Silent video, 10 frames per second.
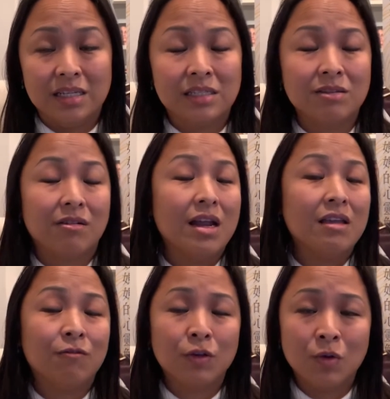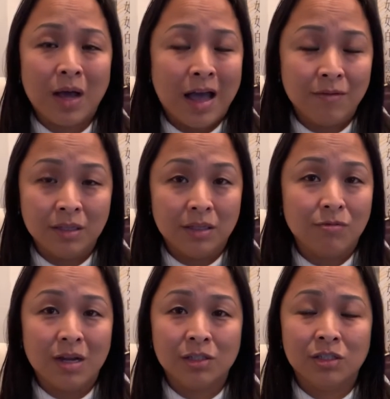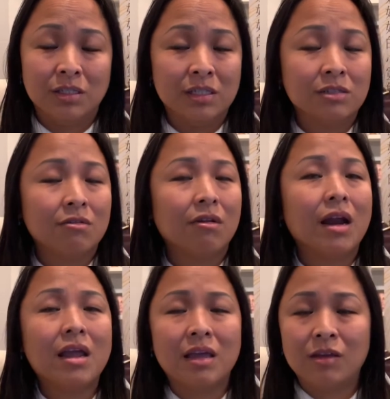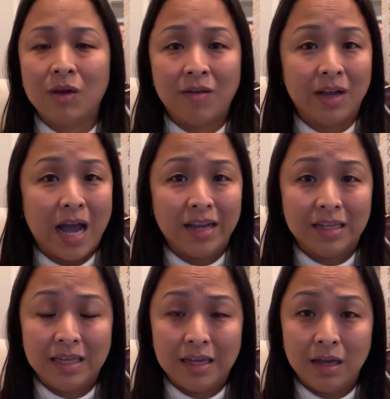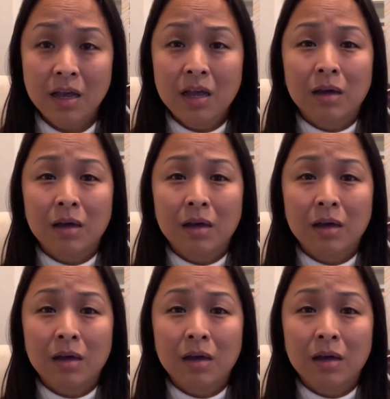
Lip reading: It's great if you have a direction. It's great you have an idea.